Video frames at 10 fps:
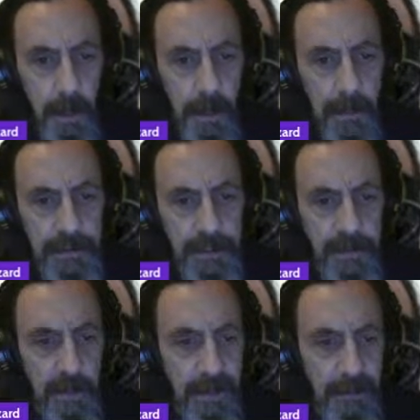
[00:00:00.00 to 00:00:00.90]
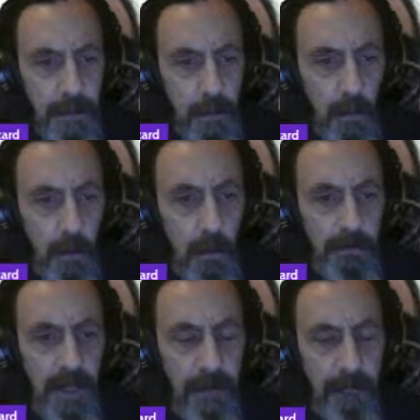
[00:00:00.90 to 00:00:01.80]
as in the electrical
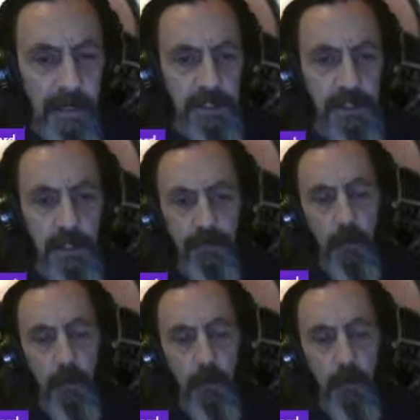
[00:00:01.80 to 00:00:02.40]
definition of